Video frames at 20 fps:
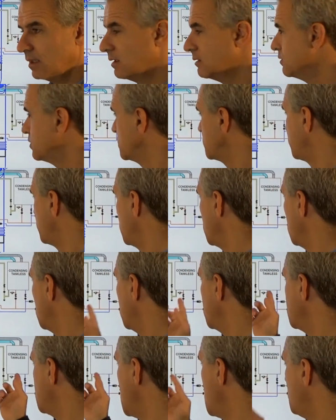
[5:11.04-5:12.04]
just for
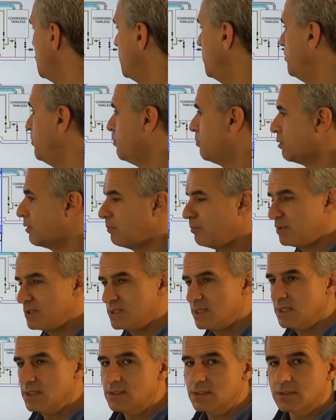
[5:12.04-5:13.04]
example
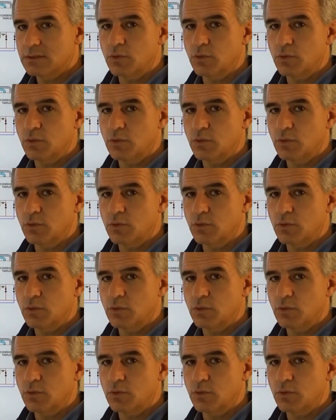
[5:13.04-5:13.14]
purposes,